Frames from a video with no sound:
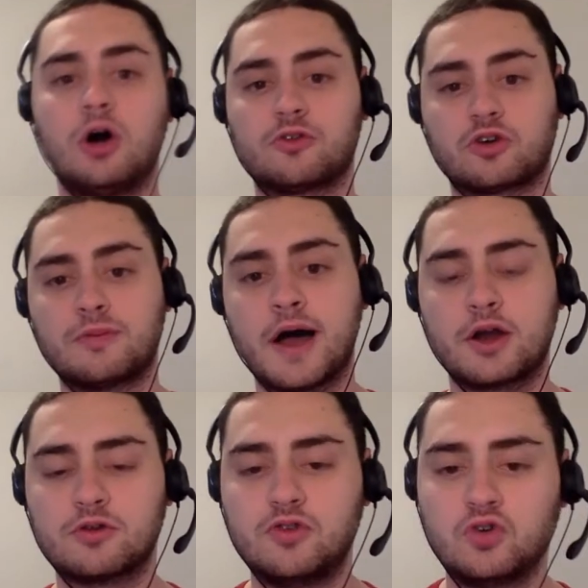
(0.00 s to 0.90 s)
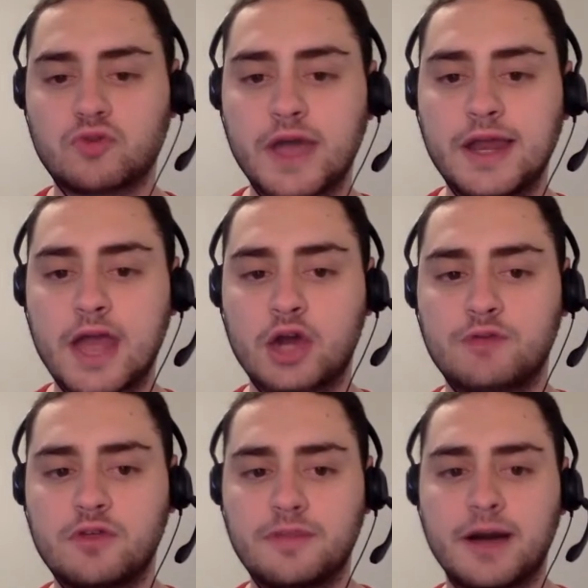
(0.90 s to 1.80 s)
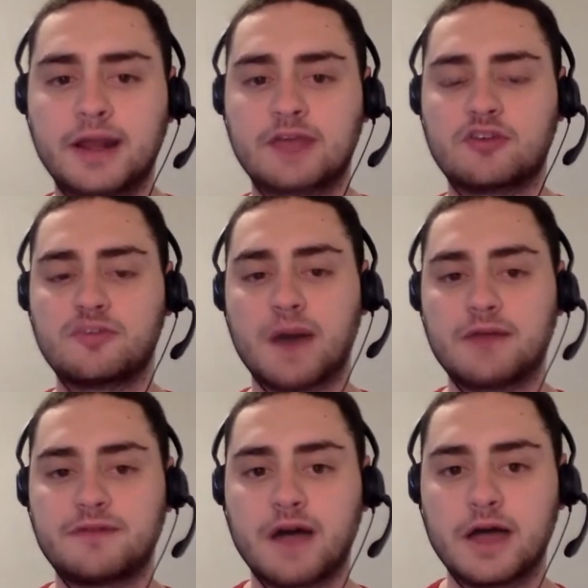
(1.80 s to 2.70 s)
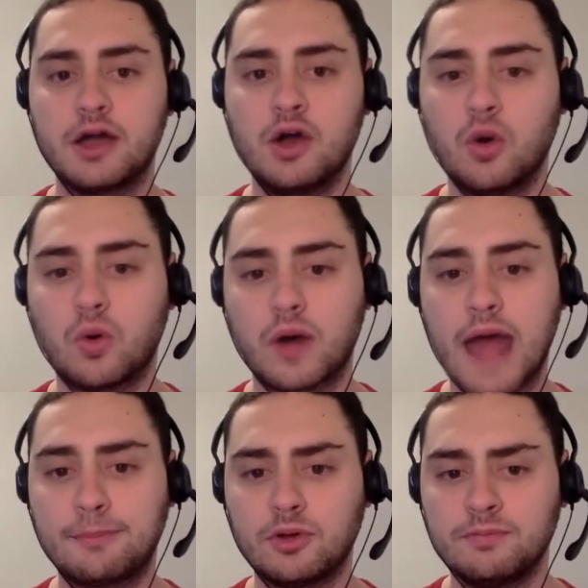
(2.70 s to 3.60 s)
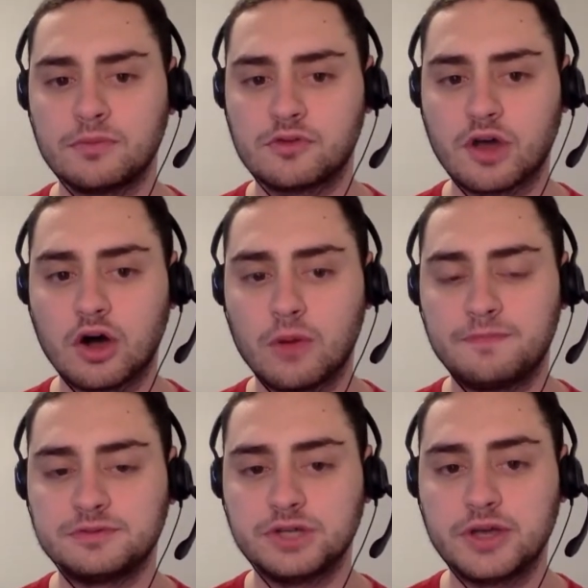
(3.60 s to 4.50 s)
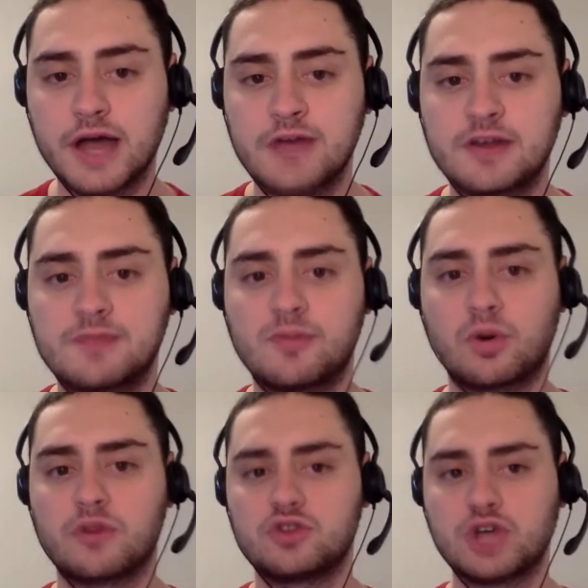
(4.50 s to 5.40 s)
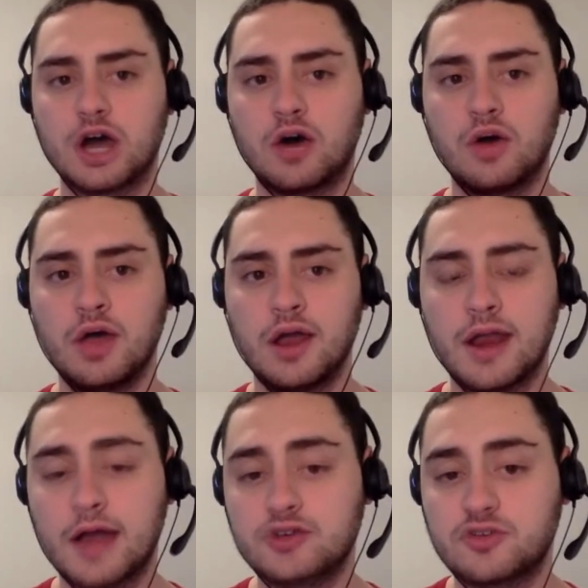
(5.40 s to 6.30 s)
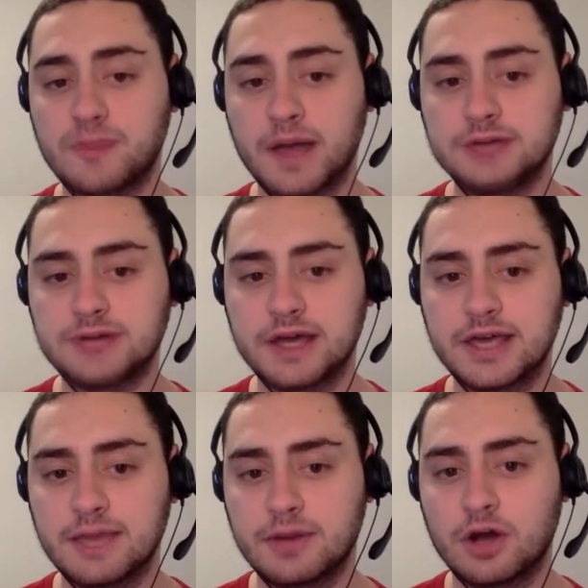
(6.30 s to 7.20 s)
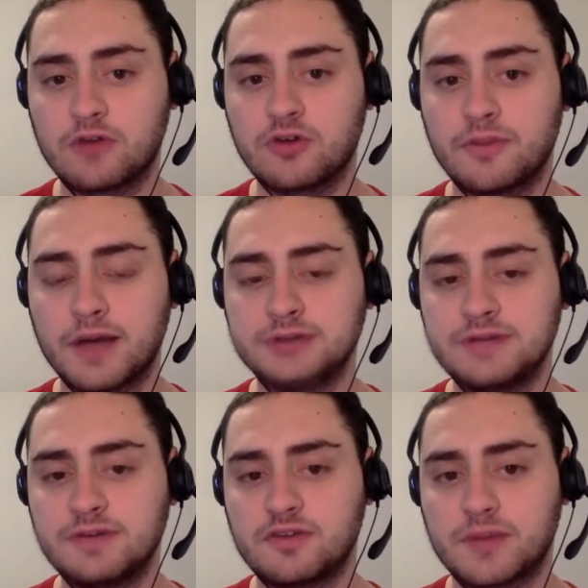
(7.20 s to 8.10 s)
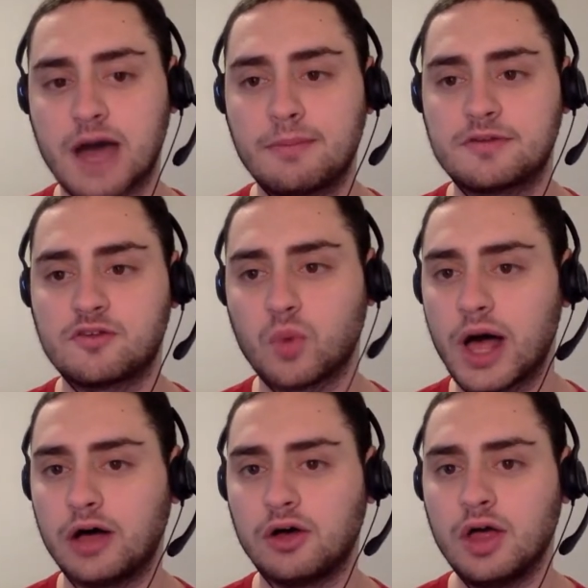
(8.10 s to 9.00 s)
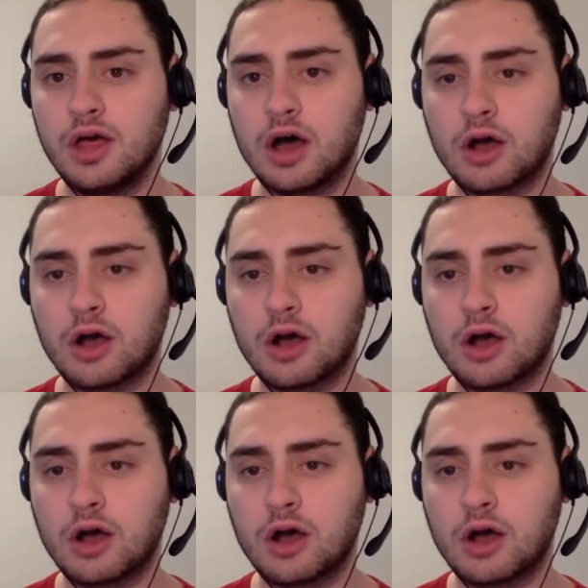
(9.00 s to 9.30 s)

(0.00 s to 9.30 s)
Also, a reminder to rate and review the podcast on Spotify or Apple. So hopefully you guys end up supporting the show, not just by liking, but also by leaving some comments as well.